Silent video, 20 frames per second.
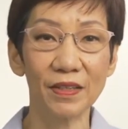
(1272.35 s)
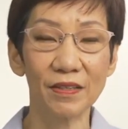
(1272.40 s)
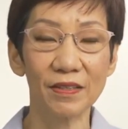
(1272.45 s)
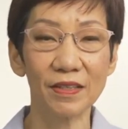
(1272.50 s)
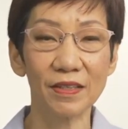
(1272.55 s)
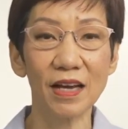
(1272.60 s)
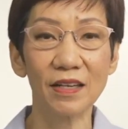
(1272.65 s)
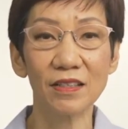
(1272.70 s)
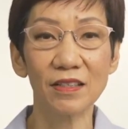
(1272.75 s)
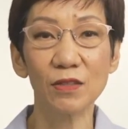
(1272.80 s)

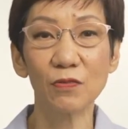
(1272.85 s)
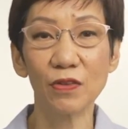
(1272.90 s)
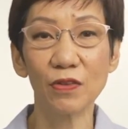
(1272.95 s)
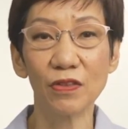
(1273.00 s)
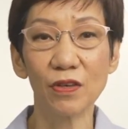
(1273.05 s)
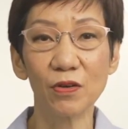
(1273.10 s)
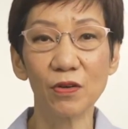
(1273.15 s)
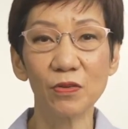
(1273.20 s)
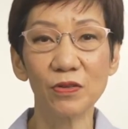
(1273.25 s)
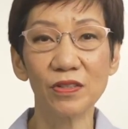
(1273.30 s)
starting
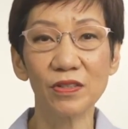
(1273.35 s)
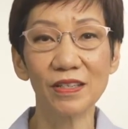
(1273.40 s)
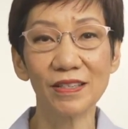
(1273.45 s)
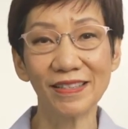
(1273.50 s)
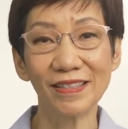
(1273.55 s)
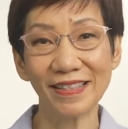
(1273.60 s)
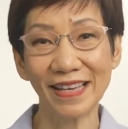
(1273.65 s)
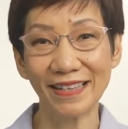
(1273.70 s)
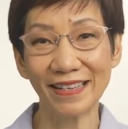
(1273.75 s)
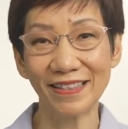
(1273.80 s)
with those
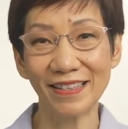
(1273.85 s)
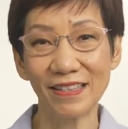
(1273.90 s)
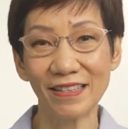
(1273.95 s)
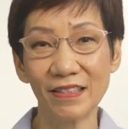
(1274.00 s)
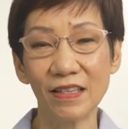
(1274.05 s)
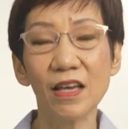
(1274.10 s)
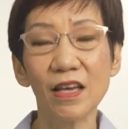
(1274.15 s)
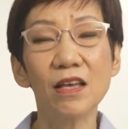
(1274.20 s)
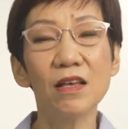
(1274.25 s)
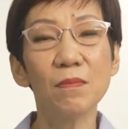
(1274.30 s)
in
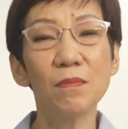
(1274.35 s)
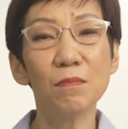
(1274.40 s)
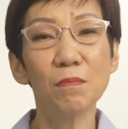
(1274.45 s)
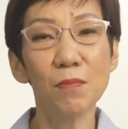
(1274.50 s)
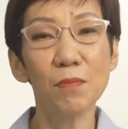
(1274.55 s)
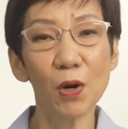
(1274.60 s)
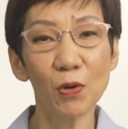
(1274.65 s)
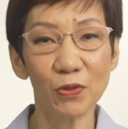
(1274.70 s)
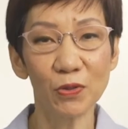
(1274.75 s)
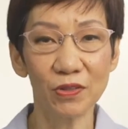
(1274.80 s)
sectors
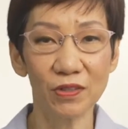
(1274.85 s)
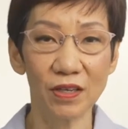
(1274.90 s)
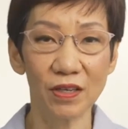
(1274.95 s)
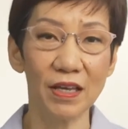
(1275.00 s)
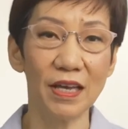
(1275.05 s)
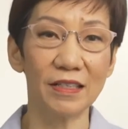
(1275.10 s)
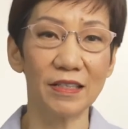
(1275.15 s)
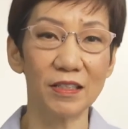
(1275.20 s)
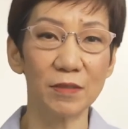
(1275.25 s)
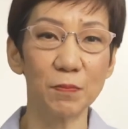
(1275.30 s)
most
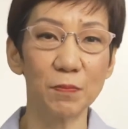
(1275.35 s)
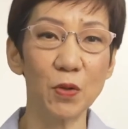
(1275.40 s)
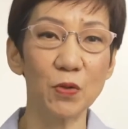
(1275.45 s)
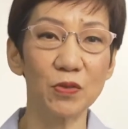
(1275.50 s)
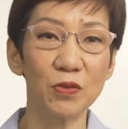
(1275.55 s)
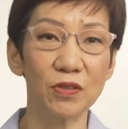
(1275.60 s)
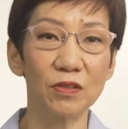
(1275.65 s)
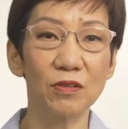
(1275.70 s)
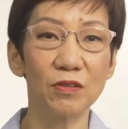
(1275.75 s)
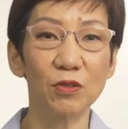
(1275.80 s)

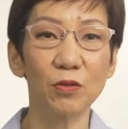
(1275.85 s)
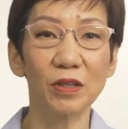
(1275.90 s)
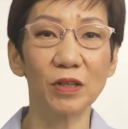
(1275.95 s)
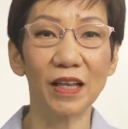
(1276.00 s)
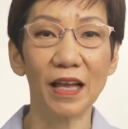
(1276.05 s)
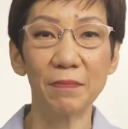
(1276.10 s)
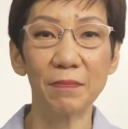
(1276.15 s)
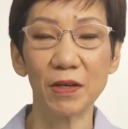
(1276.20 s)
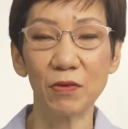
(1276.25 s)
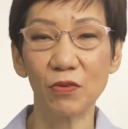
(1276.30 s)
exposed to
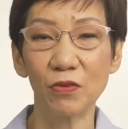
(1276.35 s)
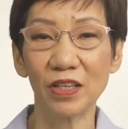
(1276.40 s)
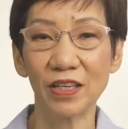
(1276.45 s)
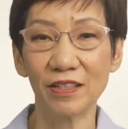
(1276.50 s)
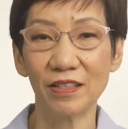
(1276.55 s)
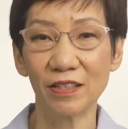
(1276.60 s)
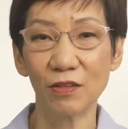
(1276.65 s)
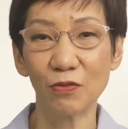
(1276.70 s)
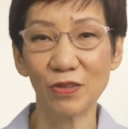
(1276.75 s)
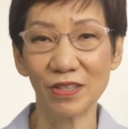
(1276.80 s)

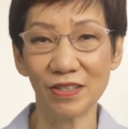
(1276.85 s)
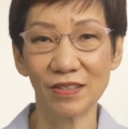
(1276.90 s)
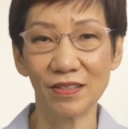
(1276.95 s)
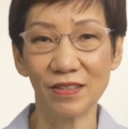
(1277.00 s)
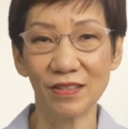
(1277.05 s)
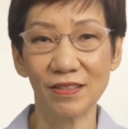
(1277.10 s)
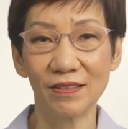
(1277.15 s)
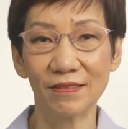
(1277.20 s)
climate-related risks.